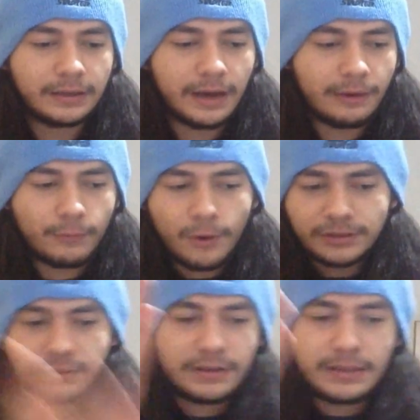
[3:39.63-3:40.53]
I
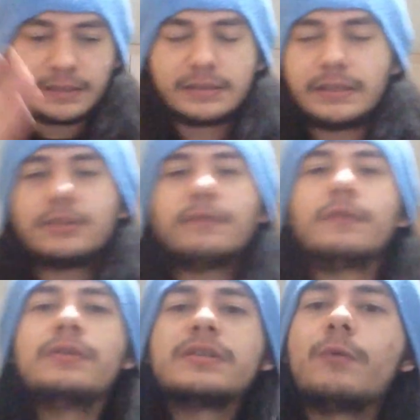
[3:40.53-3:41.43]
watched his
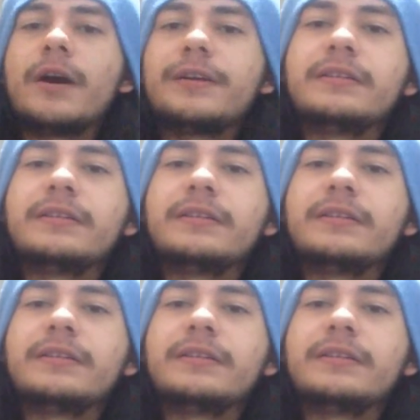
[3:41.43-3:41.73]
interview, his Wired